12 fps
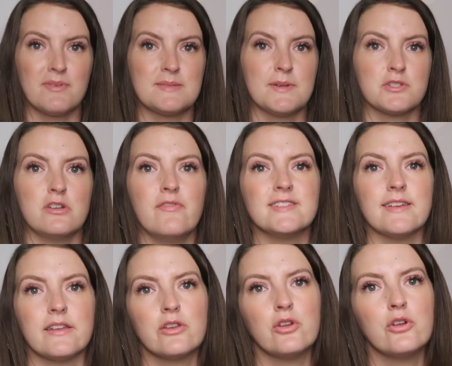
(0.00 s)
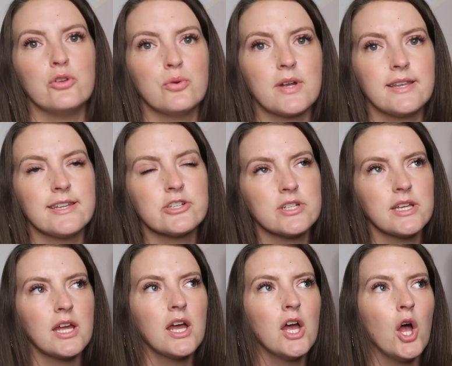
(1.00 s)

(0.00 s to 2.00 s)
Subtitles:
especially if it's in new condition.